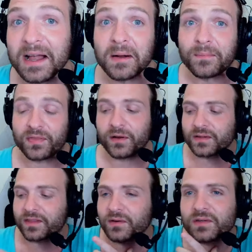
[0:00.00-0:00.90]
But
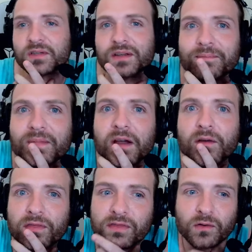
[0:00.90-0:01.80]
those are some
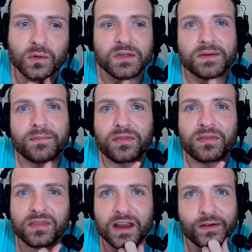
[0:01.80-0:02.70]
thoughts, some
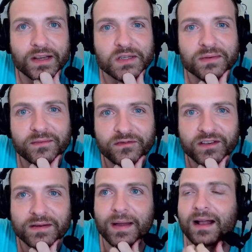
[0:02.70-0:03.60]
theories, some
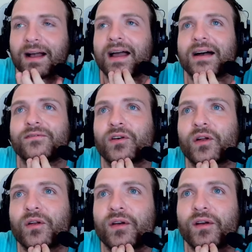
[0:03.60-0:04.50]
feedback I have on